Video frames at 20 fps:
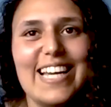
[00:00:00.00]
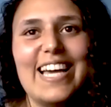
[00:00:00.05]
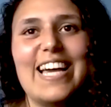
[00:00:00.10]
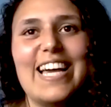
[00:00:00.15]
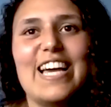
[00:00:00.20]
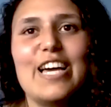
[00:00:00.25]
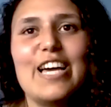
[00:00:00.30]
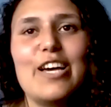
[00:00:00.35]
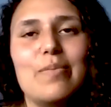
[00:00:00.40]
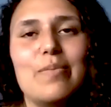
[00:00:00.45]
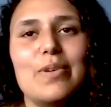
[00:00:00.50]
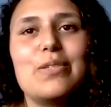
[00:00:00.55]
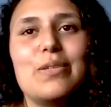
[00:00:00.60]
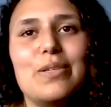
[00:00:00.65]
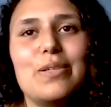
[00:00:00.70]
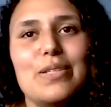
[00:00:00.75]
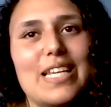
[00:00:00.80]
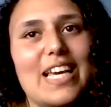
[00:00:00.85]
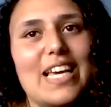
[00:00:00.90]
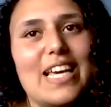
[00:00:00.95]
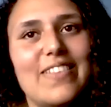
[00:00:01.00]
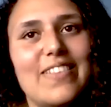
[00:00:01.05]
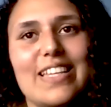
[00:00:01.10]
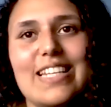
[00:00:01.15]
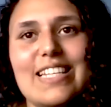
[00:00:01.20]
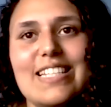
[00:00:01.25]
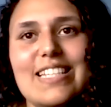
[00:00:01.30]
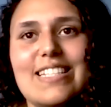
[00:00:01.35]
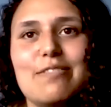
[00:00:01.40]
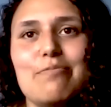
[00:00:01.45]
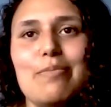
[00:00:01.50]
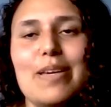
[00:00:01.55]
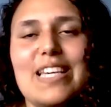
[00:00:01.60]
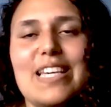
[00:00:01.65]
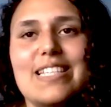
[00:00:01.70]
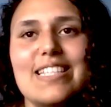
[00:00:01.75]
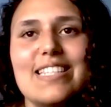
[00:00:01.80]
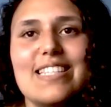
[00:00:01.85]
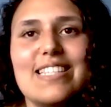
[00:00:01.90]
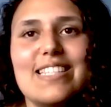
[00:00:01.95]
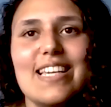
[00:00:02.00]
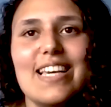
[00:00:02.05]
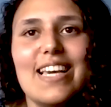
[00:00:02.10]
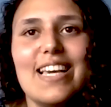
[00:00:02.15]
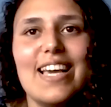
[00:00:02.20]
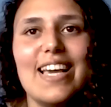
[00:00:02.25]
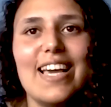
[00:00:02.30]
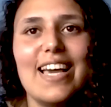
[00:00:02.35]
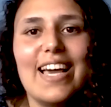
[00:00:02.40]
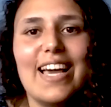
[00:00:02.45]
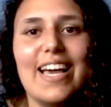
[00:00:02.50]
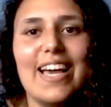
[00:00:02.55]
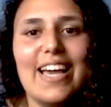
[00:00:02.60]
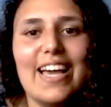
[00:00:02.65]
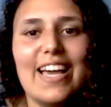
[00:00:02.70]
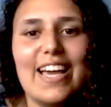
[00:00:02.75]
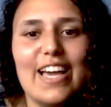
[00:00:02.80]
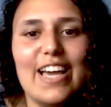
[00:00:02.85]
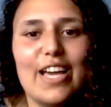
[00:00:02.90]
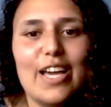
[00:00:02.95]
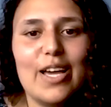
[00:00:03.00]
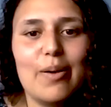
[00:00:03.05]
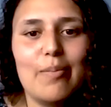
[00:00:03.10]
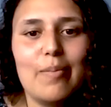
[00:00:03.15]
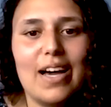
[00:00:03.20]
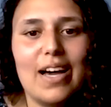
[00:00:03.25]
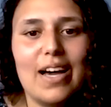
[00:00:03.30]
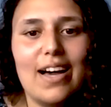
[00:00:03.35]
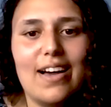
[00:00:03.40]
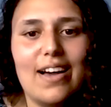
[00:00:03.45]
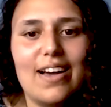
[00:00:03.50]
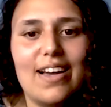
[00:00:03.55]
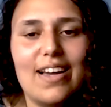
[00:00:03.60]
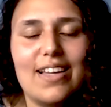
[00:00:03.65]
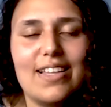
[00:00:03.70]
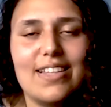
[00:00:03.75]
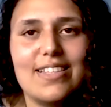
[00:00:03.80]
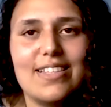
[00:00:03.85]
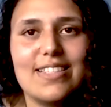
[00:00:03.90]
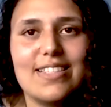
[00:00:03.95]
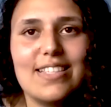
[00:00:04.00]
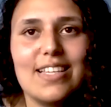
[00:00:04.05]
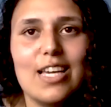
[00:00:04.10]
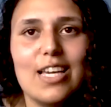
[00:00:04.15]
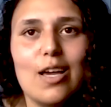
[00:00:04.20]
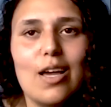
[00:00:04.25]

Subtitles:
So you definitely need patience. And